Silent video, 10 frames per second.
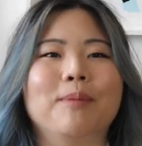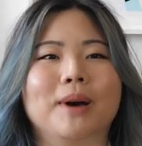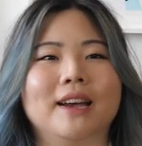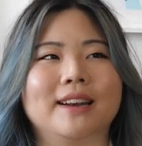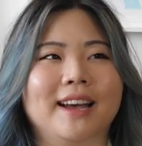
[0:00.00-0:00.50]

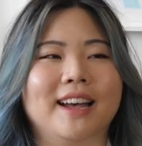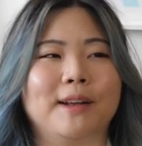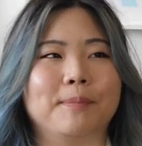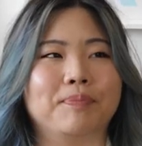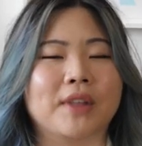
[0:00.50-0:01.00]
but
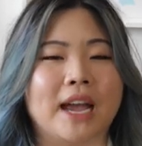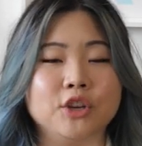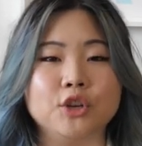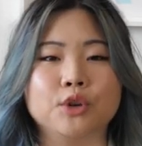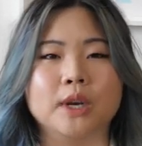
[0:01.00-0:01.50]
um, I
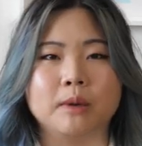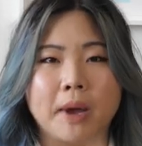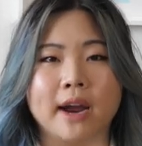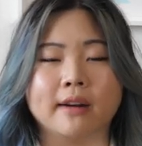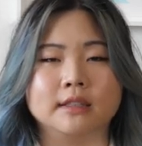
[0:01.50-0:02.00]
knew in
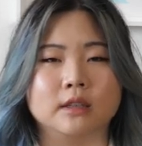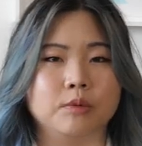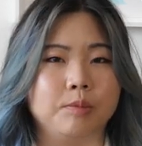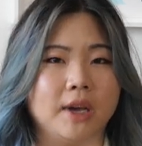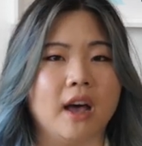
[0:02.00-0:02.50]
Paris it
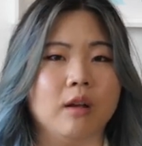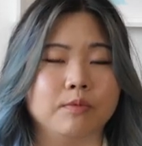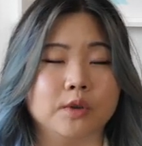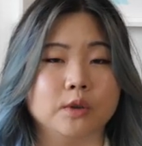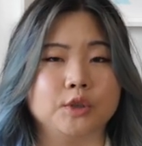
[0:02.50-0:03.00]
would be
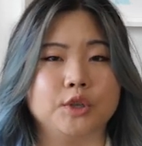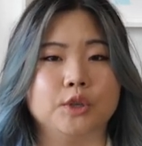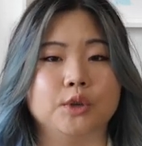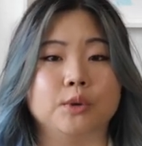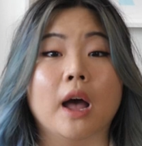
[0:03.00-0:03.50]
helpful
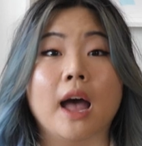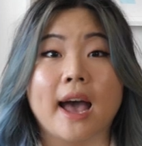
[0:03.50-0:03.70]
to